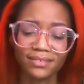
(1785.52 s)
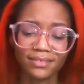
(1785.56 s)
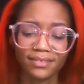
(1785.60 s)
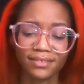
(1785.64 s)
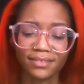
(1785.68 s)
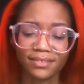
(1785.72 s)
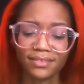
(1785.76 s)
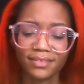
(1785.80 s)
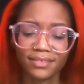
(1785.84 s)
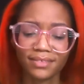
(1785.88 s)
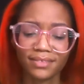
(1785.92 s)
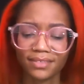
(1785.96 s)

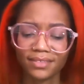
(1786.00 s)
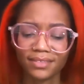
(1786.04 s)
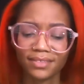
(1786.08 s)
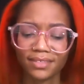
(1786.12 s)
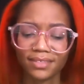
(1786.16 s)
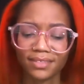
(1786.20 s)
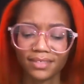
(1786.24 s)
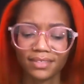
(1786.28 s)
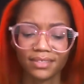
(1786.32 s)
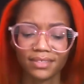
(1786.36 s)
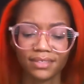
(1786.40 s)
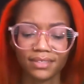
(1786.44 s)

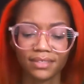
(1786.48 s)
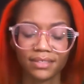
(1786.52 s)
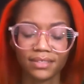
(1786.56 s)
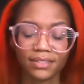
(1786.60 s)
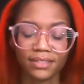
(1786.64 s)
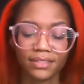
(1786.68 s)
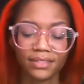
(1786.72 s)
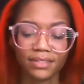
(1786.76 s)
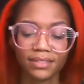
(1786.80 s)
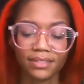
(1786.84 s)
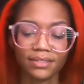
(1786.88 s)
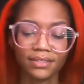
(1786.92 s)

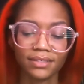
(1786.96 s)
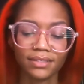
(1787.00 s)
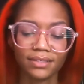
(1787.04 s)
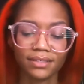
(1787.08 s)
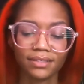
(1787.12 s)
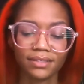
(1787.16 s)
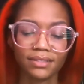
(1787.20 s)
(no one is talking)